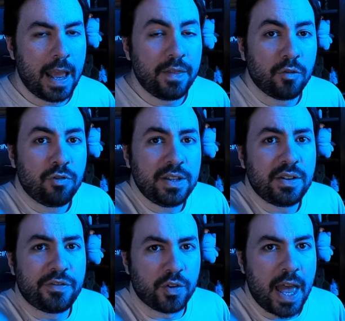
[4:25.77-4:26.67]
And the
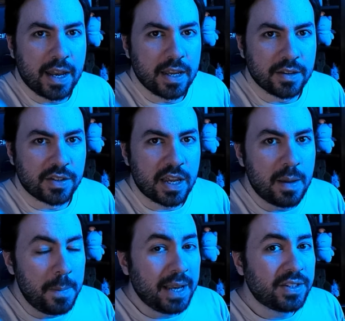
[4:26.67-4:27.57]
reason for that is
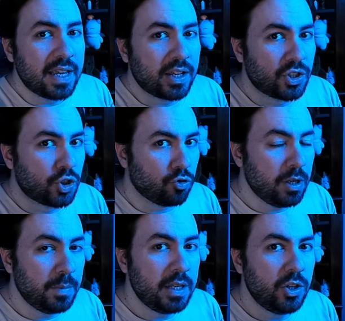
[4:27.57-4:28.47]
it makes it
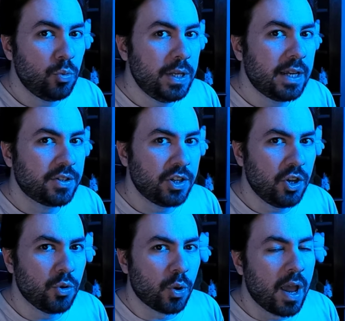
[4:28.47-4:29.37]
extremely unique to
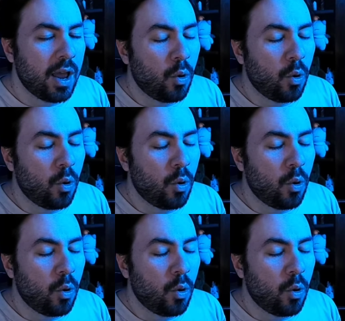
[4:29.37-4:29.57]
you.